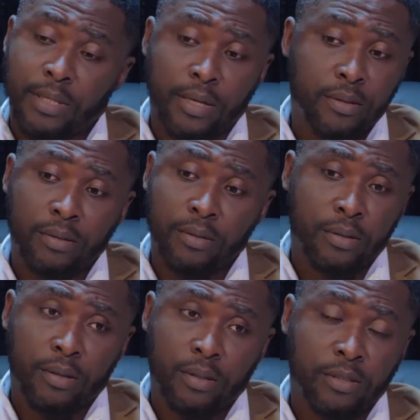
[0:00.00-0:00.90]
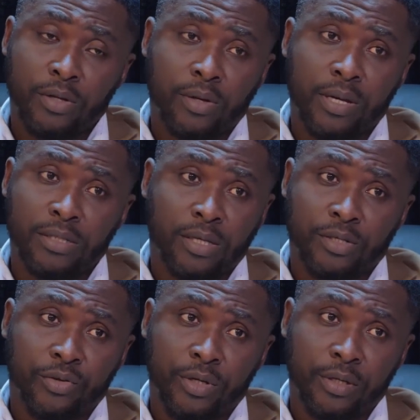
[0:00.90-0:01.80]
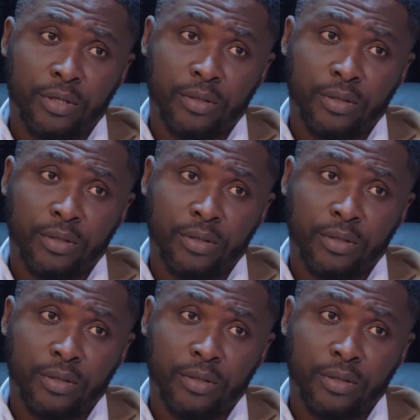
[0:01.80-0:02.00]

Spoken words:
then it's not necessary.